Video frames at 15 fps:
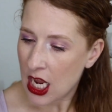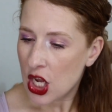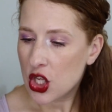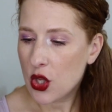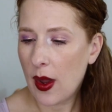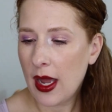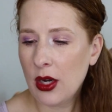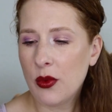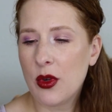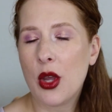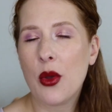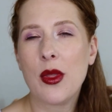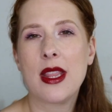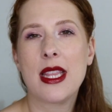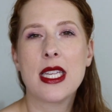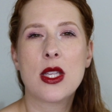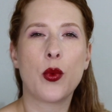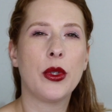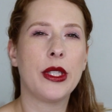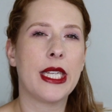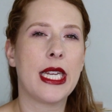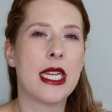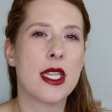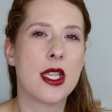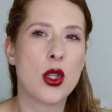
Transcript: So I don't know this really has